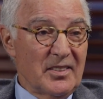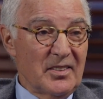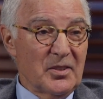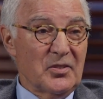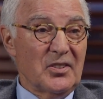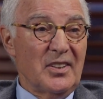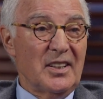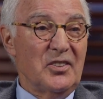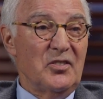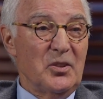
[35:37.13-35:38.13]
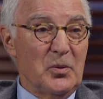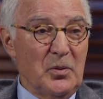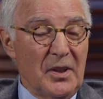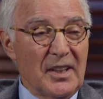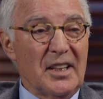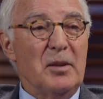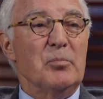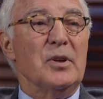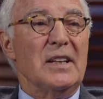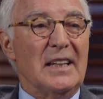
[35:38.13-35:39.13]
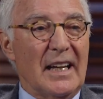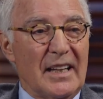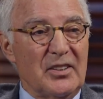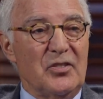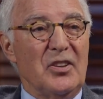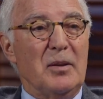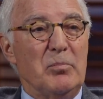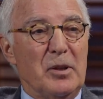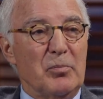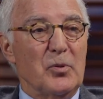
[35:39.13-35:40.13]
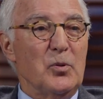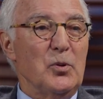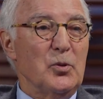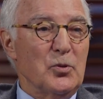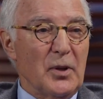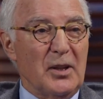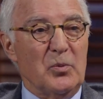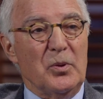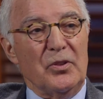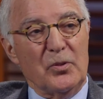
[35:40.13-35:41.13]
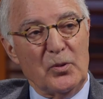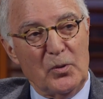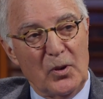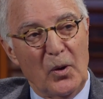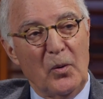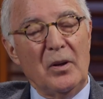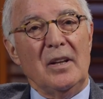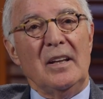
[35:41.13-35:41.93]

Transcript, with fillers: There's a tendency to keep bringing on the same people who you trained with or you know,